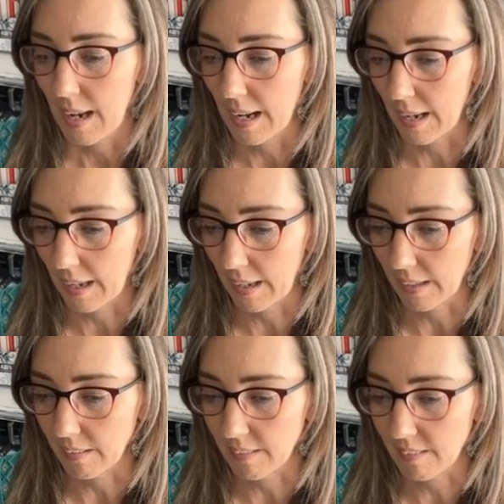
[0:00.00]

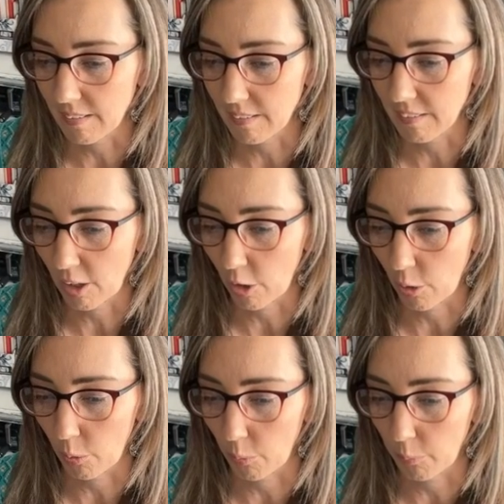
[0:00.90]
And
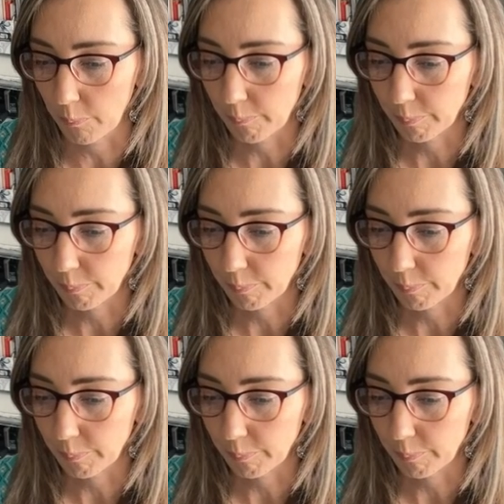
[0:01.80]
so